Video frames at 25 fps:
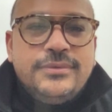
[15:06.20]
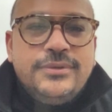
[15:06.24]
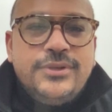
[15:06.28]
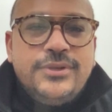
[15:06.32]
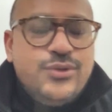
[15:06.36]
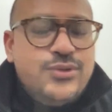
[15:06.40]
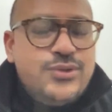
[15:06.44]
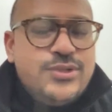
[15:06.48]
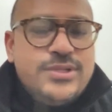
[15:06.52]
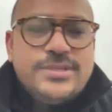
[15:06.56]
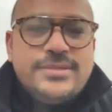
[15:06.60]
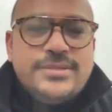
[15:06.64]

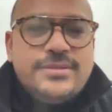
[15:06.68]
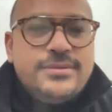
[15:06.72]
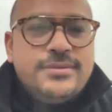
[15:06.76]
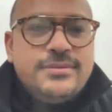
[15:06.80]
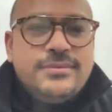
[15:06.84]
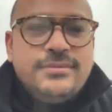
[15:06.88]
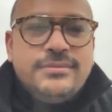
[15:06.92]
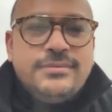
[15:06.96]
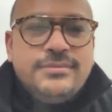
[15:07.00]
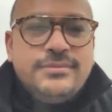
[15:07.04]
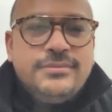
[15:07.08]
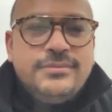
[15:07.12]
You're just
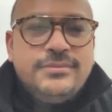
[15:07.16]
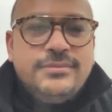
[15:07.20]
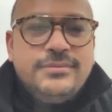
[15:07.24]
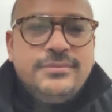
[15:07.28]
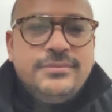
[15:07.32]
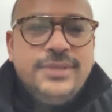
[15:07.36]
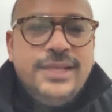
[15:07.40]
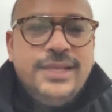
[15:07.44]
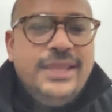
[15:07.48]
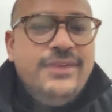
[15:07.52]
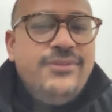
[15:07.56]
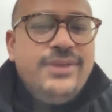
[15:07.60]

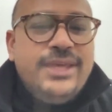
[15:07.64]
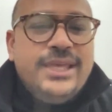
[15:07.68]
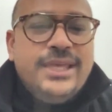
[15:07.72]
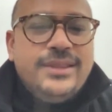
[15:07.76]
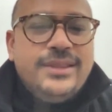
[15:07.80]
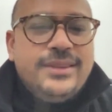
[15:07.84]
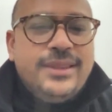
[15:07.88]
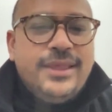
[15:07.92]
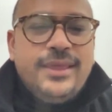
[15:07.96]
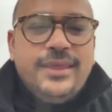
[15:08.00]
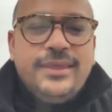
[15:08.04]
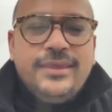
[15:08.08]
leaving
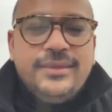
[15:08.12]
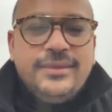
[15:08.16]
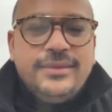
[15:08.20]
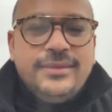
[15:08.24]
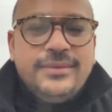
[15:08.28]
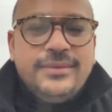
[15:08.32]
it there.